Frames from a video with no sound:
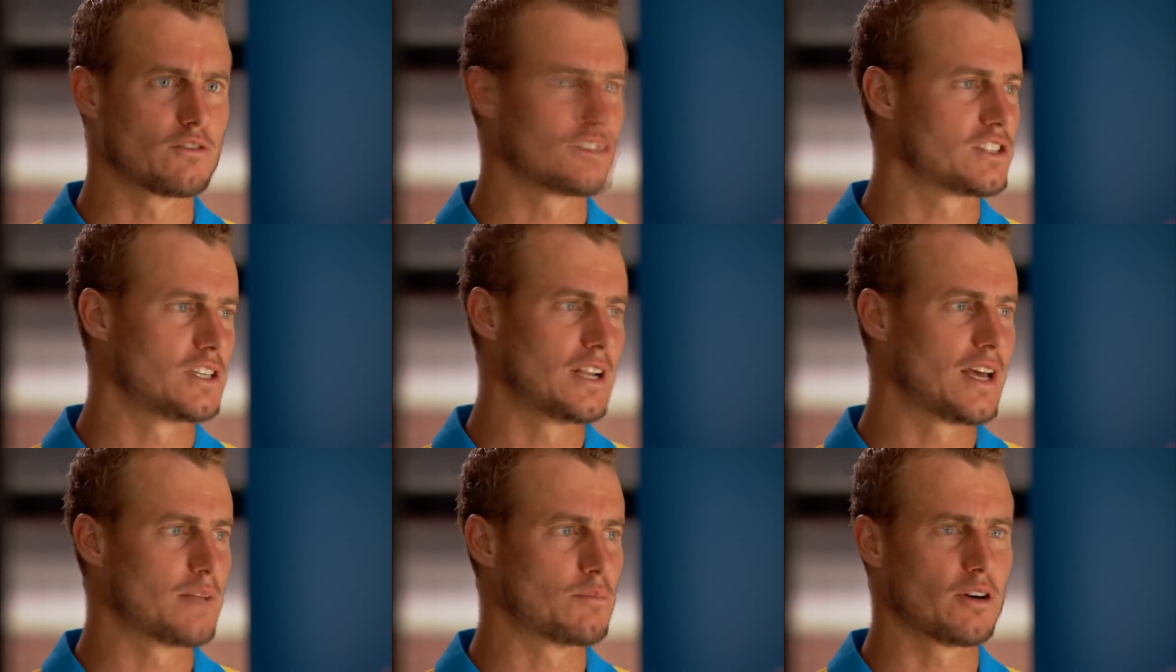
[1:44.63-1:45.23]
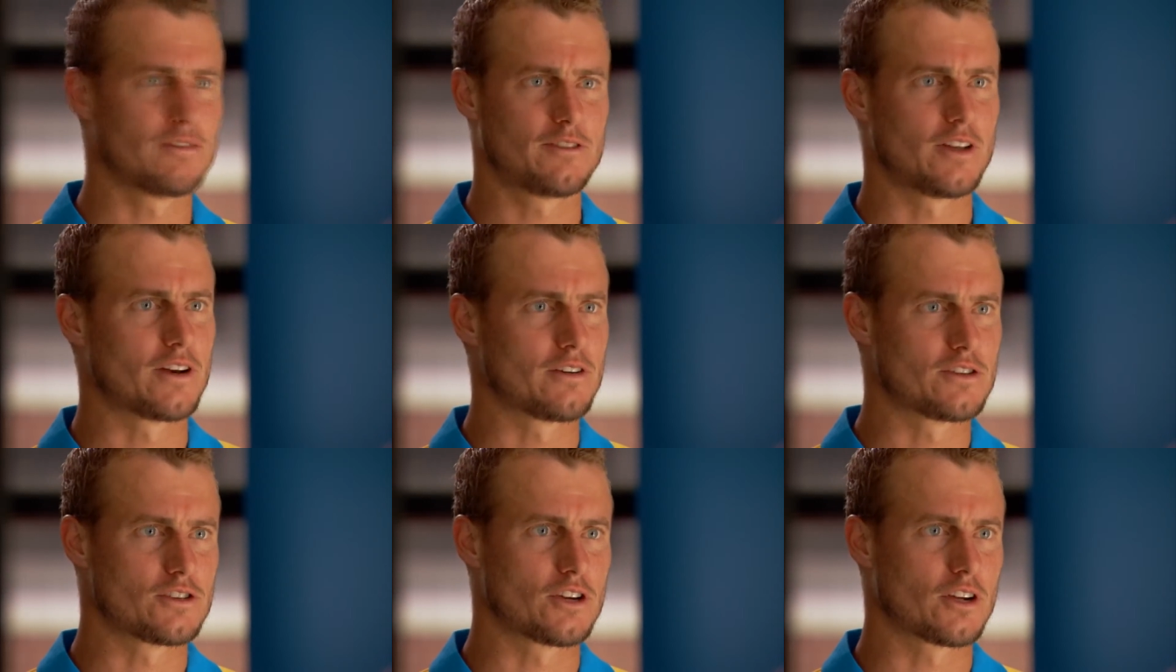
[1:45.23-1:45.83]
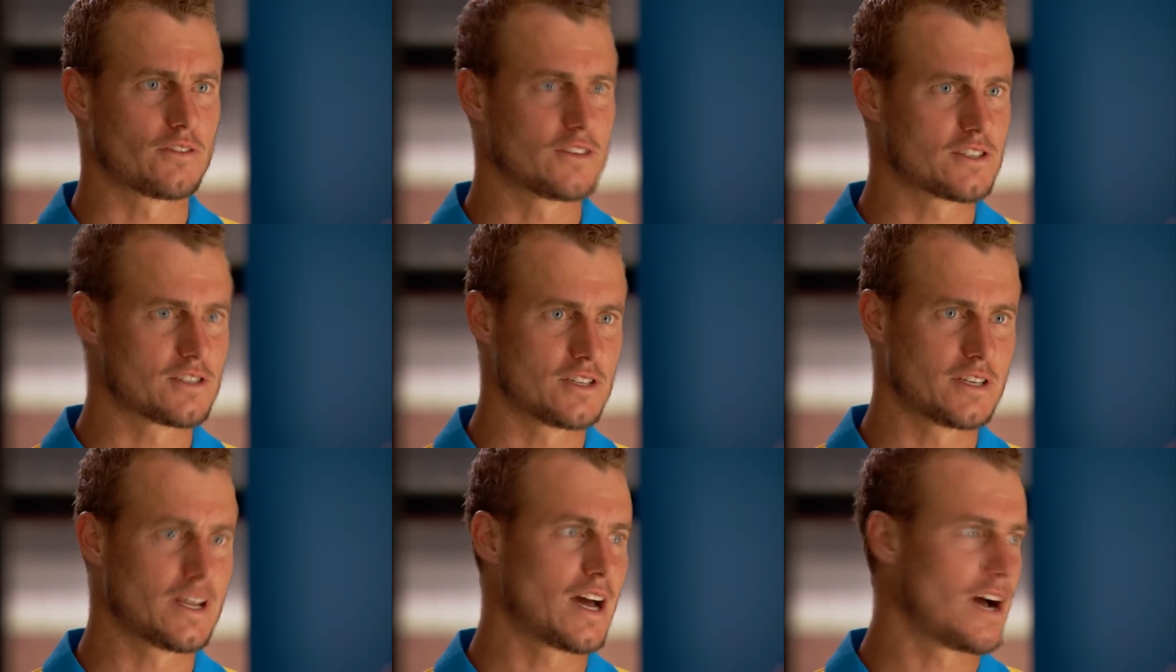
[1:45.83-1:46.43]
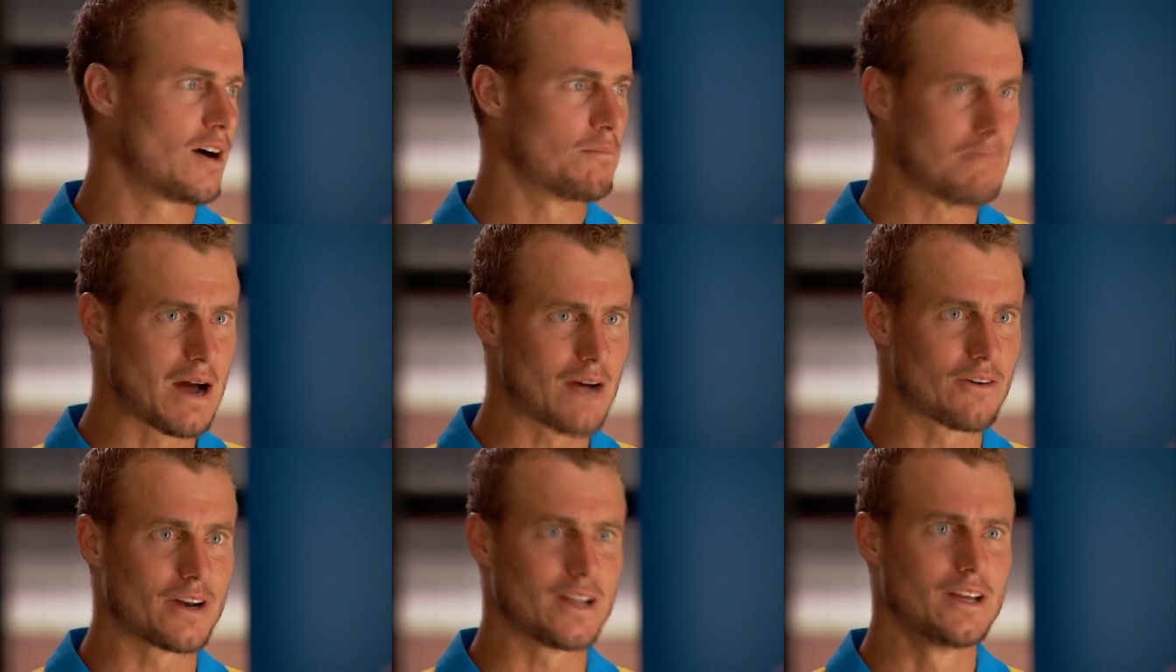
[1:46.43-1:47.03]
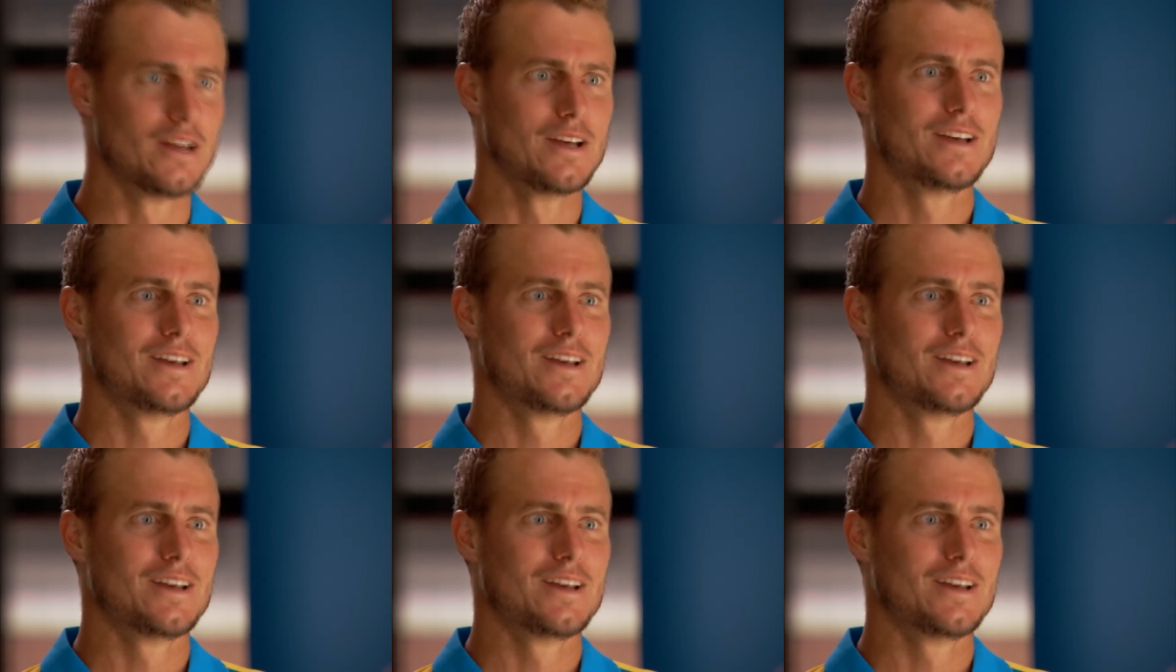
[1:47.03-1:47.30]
obviously led by Federer, Djokovic, Nadal, Murray,